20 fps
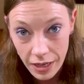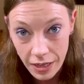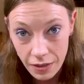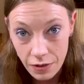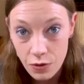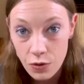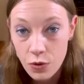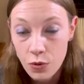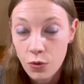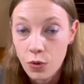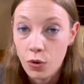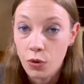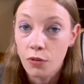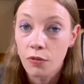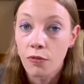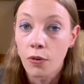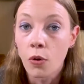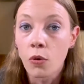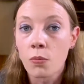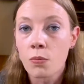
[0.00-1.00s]
into your
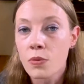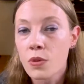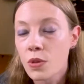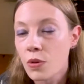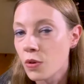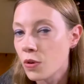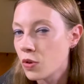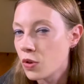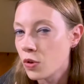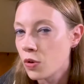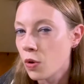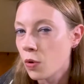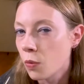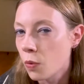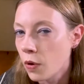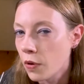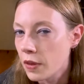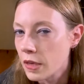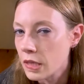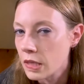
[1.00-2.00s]
foam so that you know where the